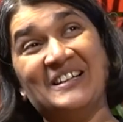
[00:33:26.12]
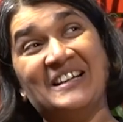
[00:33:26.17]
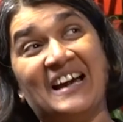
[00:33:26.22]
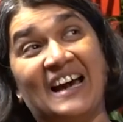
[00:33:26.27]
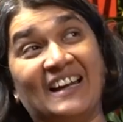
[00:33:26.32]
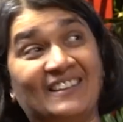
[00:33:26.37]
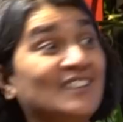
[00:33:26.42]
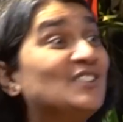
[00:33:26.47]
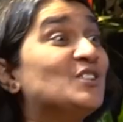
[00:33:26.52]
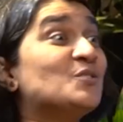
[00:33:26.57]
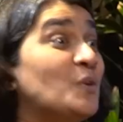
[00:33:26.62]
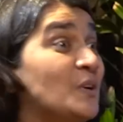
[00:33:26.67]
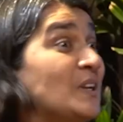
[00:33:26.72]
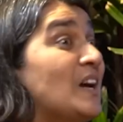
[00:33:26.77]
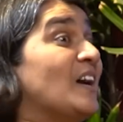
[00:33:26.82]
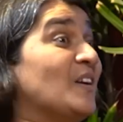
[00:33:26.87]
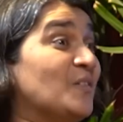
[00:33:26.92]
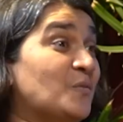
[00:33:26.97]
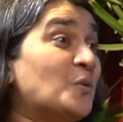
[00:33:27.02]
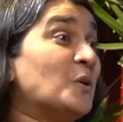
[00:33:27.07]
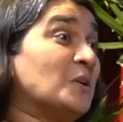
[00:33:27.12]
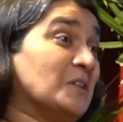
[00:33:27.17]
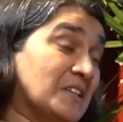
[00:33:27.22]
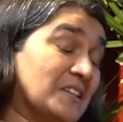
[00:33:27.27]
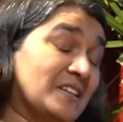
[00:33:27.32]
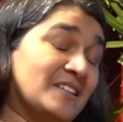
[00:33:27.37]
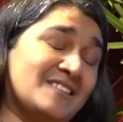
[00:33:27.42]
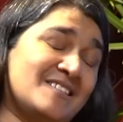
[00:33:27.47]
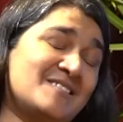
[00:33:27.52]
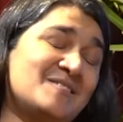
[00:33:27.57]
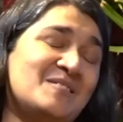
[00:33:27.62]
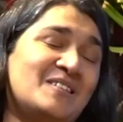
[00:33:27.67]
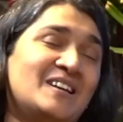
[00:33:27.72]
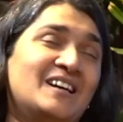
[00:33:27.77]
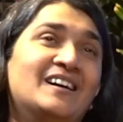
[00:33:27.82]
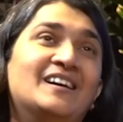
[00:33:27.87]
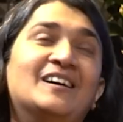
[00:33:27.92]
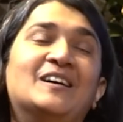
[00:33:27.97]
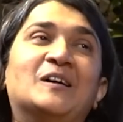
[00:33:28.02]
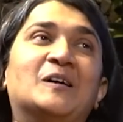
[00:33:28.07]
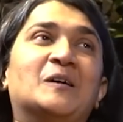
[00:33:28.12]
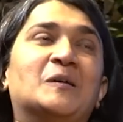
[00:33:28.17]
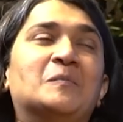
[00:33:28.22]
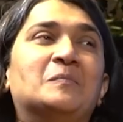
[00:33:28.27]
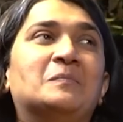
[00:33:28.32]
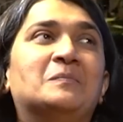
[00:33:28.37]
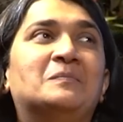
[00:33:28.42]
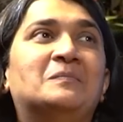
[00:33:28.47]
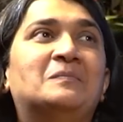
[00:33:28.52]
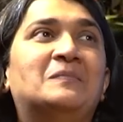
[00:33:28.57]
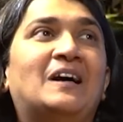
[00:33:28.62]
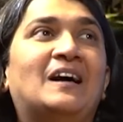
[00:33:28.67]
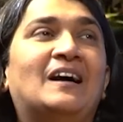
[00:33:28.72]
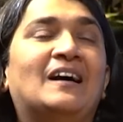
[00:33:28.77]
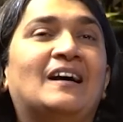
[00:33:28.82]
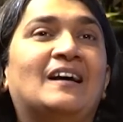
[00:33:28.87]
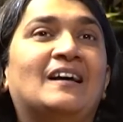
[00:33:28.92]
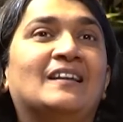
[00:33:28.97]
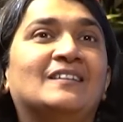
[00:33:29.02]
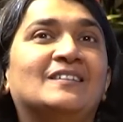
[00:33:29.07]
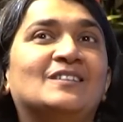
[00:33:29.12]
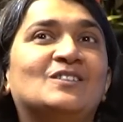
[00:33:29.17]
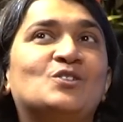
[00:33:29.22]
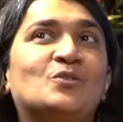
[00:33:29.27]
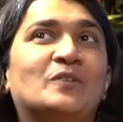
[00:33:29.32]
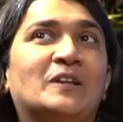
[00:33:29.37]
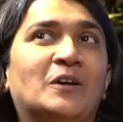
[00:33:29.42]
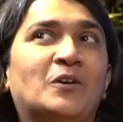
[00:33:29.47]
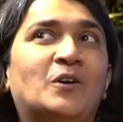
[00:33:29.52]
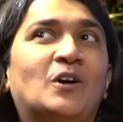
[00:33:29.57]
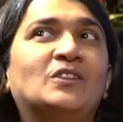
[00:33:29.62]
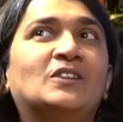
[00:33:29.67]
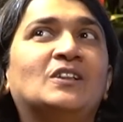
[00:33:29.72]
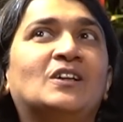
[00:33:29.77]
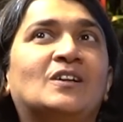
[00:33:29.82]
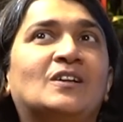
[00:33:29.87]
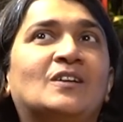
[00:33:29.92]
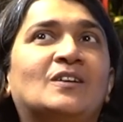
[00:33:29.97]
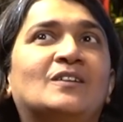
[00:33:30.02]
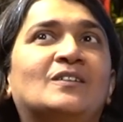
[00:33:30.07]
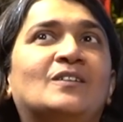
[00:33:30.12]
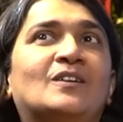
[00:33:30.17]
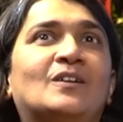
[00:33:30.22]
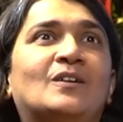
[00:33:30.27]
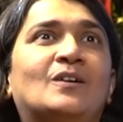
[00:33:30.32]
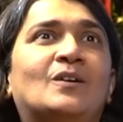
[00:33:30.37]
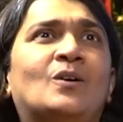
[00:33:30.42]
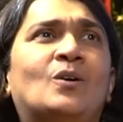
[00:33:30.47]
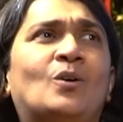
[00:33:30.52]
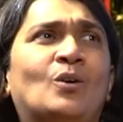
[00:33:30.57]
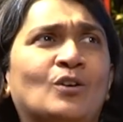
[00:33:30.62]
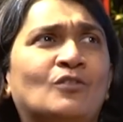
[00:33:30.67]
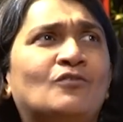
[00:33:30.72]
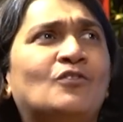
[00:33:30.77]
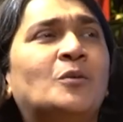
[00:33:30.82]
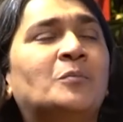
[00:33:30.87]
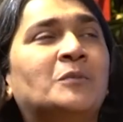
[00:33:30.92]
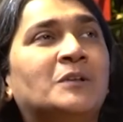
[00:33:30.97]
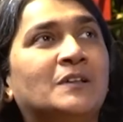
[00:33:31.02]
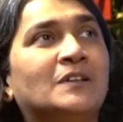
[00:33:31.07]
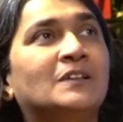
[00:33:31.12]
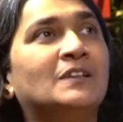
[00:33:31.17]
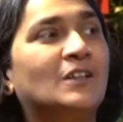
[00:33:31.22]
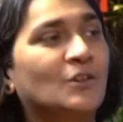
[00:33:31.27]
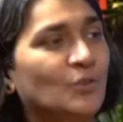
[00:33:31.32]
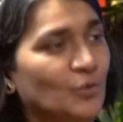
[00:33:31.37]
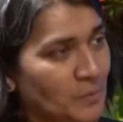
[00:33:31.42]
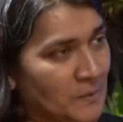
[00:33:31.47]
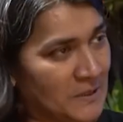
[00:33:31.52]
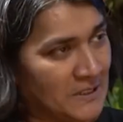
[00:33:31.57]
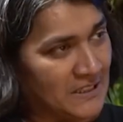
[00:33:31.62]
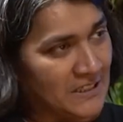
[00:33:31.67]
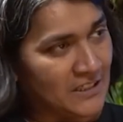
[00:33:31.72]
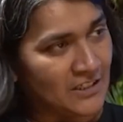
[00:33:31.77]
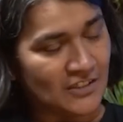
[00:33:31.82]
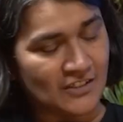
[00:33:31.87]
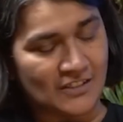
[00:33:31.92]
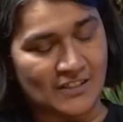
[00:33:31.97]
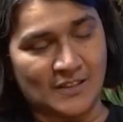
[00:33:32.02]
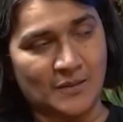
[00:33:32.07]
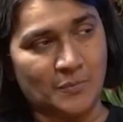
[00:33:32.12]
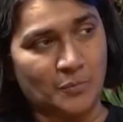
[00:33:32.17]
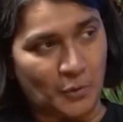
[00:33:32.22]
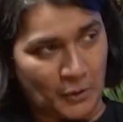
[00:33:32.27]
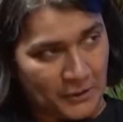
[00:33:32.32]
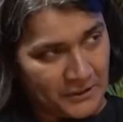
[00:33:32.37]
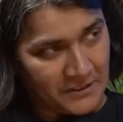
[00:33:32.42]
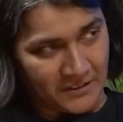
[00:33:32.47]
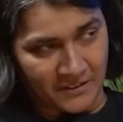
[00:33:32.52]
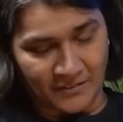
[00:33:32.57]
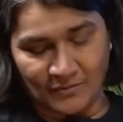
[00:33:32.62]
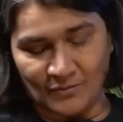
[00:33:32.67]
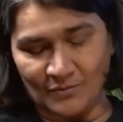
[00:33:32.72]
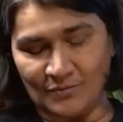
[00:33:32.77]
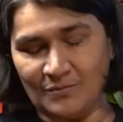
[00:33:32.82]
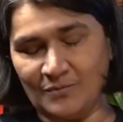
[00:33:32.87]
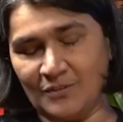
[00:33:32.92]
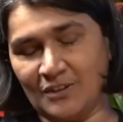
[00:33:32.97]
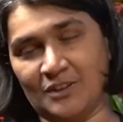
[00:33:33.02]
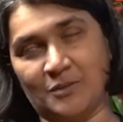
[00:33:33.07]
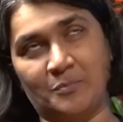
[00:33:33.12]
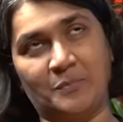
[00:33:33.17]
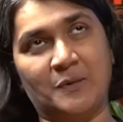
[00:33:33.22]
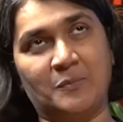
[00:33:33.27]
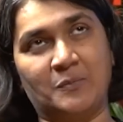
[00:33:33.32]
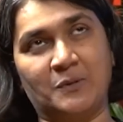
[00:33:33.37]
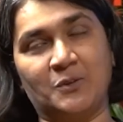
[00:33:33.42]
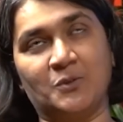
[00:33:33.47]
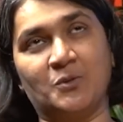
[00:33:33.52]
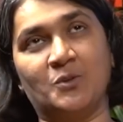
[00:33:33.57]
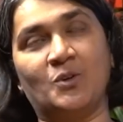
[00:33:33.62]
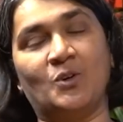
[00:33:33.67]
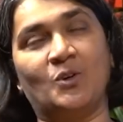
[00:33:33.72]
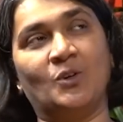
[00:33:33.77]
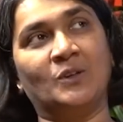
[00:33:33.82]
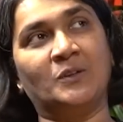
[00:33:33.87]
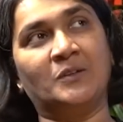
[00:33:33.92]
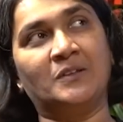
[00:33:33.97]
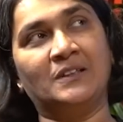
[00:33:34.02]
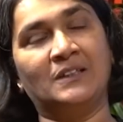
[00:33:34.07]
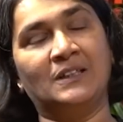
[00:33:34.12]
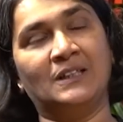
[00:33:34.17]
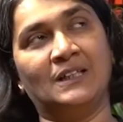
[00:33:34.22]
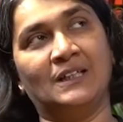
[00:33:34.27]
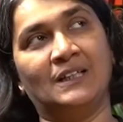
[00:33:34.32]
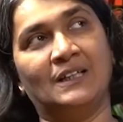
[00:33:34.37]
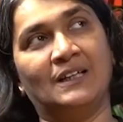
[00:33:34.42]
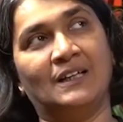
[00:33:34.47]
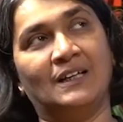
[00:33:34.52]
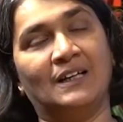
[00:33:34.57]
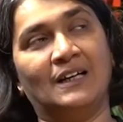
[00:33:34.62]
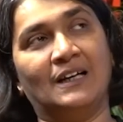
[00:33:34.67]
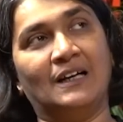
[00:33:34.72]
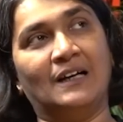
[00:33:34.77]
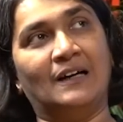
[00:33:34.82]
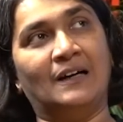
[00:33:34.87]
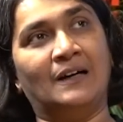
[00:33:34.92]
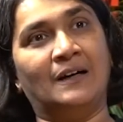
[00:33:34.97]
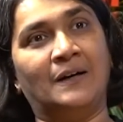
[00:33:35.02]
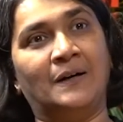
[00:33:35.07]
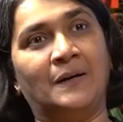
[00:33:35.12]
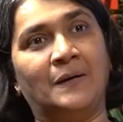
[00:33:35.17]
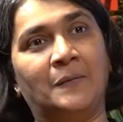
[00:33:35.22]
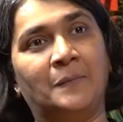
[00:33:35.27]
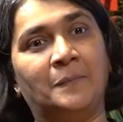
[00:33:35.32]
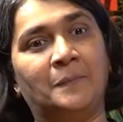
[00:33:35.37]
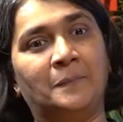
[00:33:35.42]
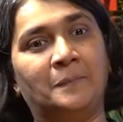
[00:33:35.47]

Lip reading: And this is what I had wanted. And so when I got the call from a recruitment agency, Boyden were the people who called, I